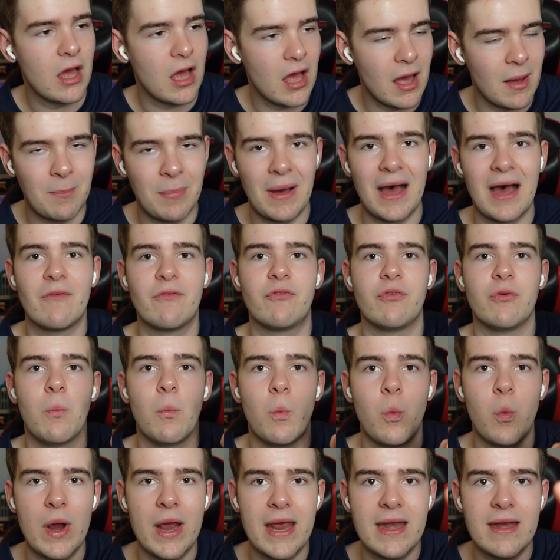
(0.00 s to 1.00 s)
apart from
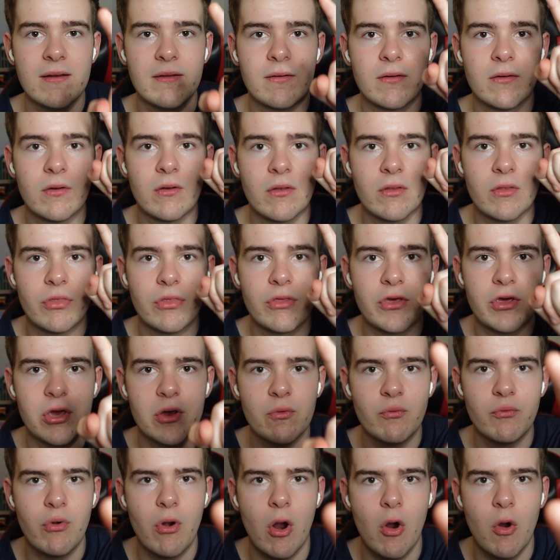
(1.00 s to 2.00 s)
win the
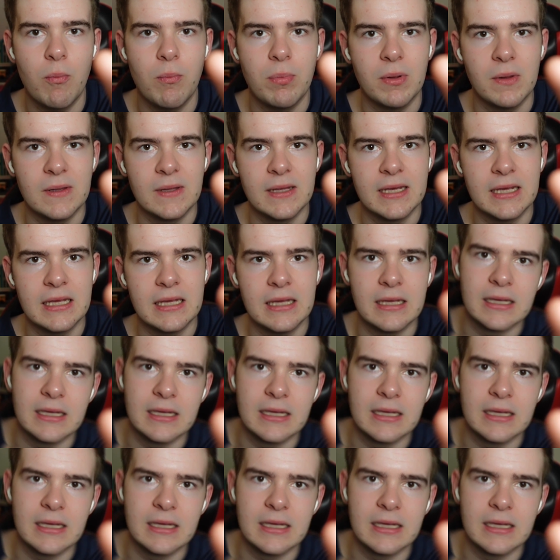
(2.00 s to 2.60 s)
Europa League?